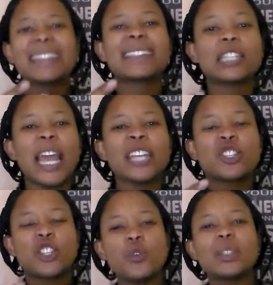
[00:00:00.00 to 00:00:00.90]

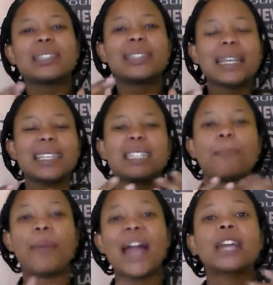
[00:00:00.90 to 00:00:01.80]
It's cute, it's sexy,
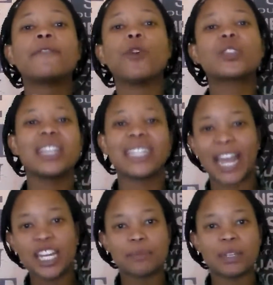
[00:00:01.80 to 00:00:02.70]
it's back and forth
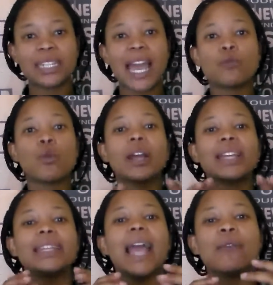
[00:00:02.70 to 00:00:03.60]
engagement, and
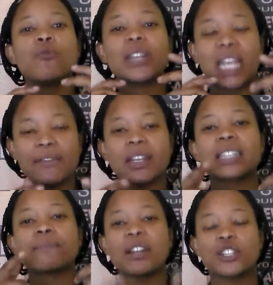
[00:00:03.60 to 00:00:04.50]
we're
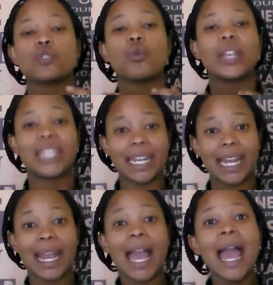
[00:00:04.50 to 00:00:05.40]
giving as much as we're
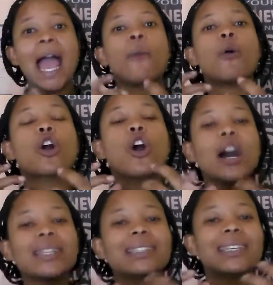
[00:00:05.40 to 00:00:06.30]
getting, and we're
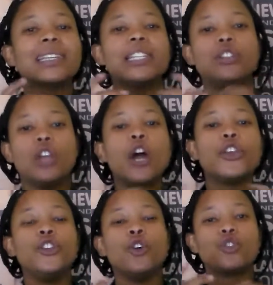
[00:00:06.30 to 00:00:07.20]
constantly,
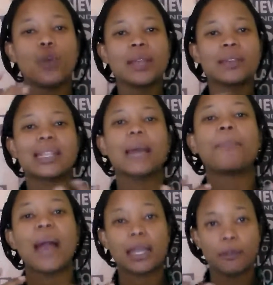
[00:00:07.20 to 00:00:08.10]
doing this
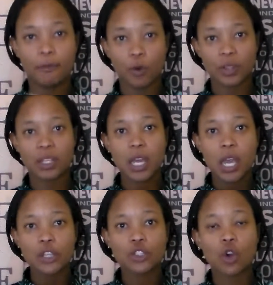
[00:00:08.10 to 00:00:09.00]
like back and forth.
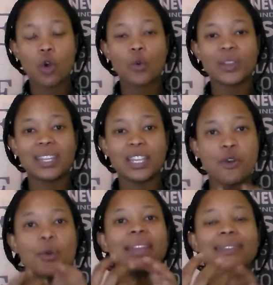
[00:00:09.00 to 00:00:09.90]
So,
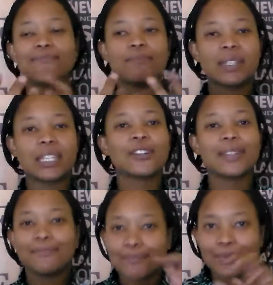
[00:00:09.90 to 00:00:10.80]

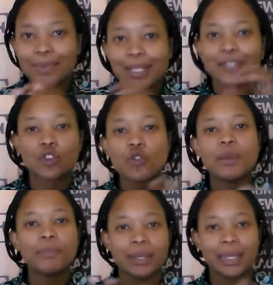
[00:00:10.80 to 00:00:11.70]
essentially there's two
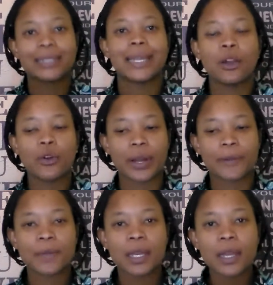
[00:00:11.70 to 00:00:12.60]
people and they're
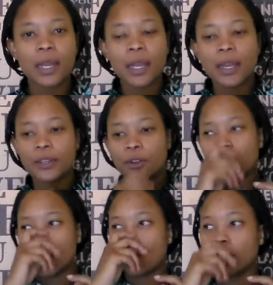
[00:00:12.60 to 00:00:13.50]
tangoing,
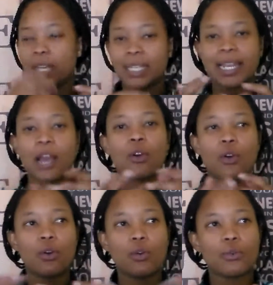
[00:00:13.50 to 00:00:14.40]
they're
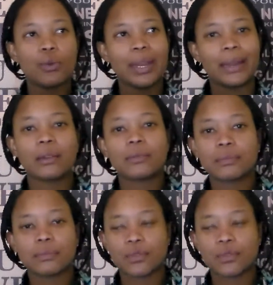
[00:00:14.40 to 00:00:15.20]
tangoing